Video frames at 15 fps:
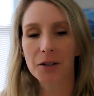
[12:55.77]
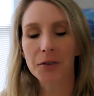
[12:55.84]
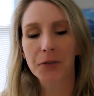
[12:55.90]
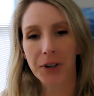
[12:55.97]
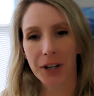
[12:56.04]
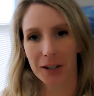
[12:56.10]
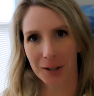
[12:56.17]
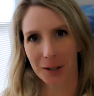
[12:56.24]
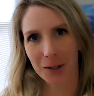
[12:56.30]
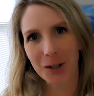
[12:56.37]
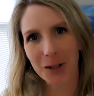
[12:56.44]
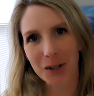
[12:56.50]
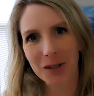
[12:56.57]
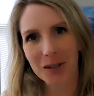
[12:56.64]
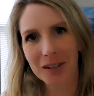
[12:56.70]
of
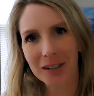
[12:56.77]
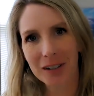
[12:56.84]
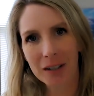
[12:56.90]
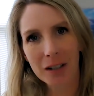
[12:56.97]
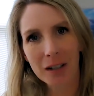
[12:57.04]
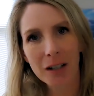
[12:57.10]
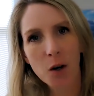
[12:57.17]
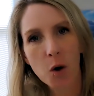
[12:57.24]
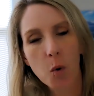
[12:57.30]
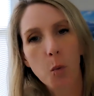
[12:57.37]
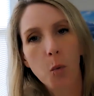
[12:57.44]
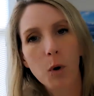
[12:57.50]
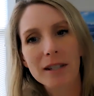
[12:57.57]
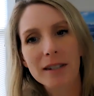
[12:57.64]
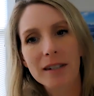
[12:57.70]
failures,
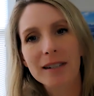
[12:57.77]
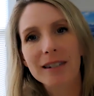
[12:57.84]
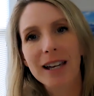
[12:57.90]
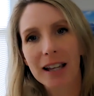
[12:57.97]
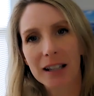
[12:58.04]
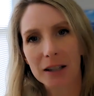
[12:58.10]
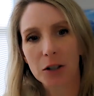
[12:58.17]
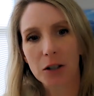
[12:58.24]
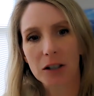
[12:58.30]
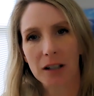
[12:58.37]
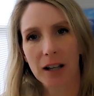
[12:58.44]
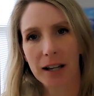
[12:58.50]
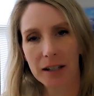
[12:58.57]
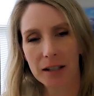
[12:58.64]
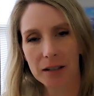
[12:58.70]
what does that look
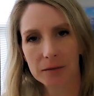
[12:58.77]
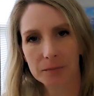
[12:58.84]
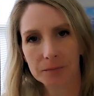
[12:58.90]
like?